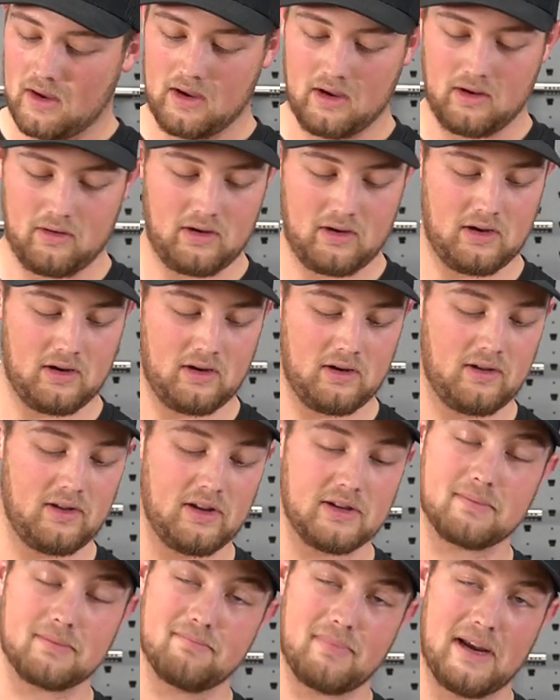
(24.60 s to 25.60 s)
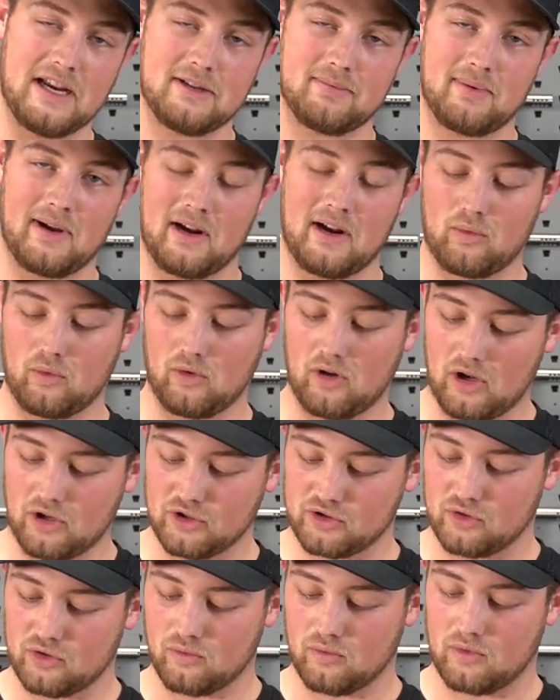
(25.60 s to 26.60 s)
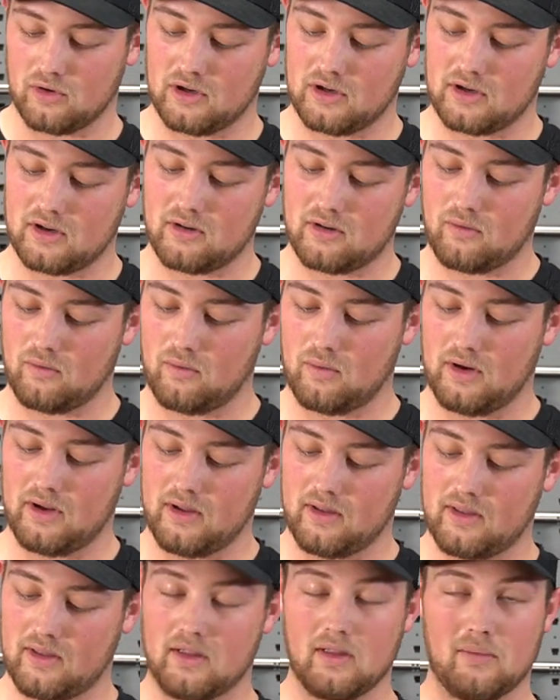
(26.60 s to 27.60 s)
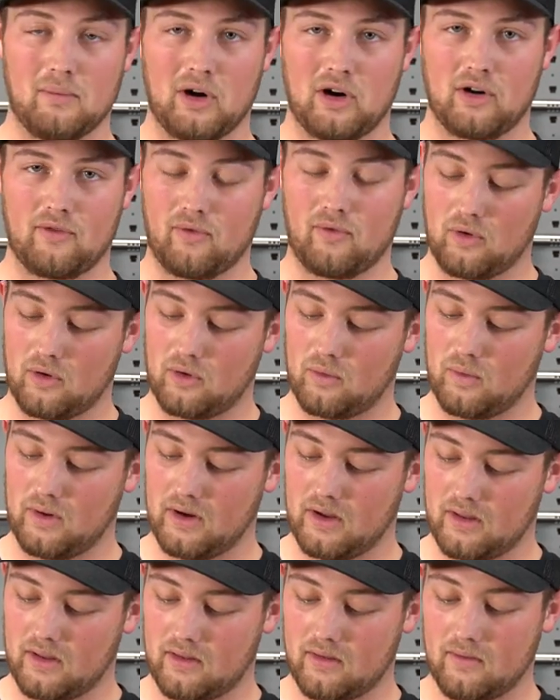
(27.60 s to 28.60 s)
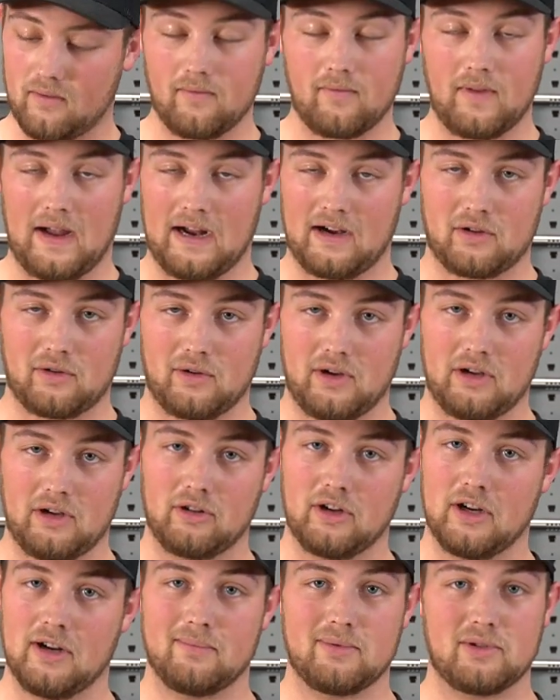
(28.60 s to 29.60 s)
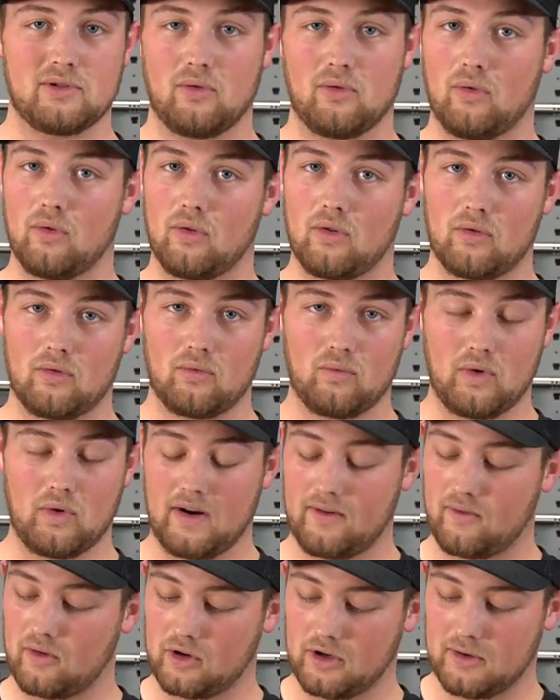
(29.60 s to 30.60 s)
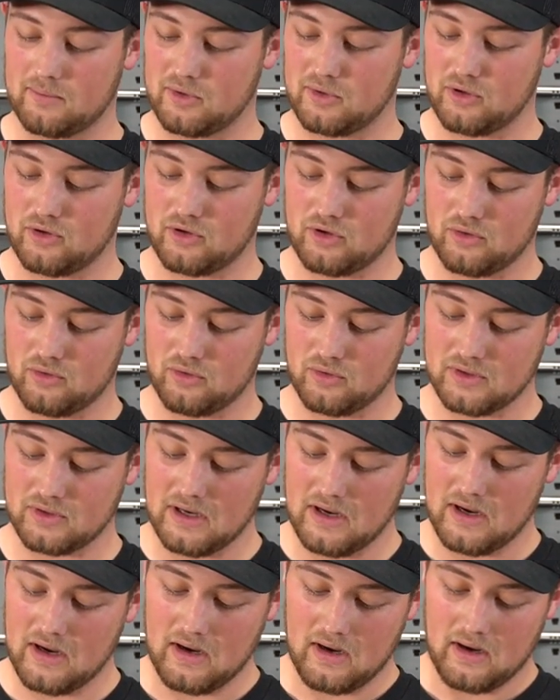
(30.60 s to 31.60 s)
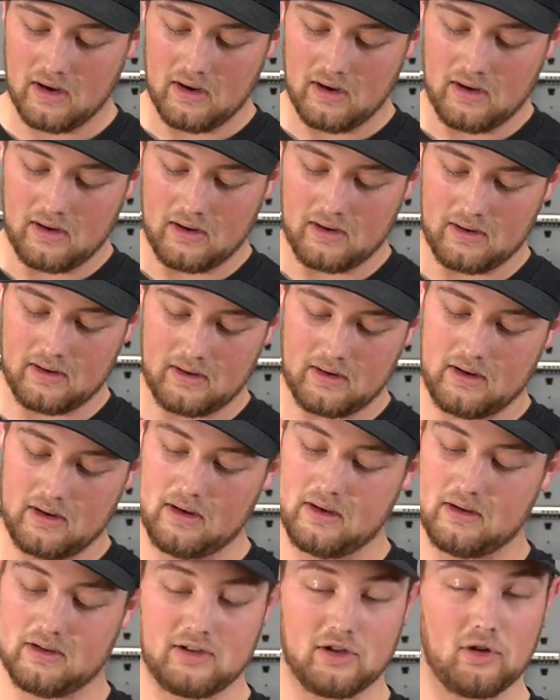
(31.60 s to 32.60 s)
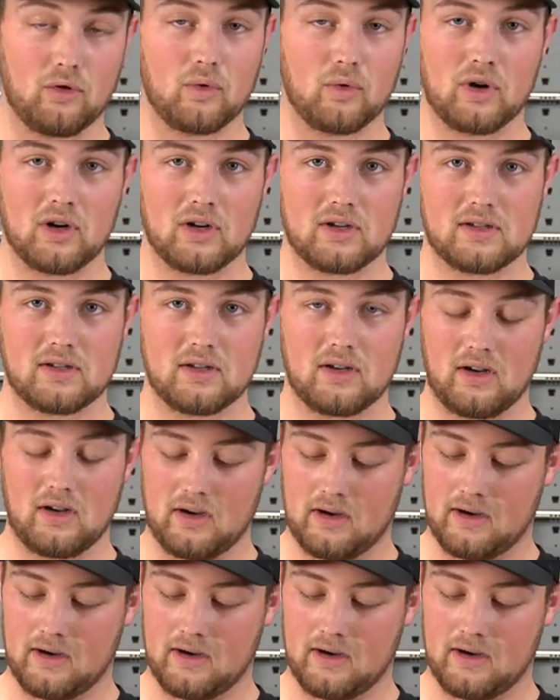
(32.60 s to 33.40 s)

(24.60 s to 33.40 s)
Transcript: It, it, this base pad will also work with the Mark IV with factory grips or whatever grips you choose. It still works.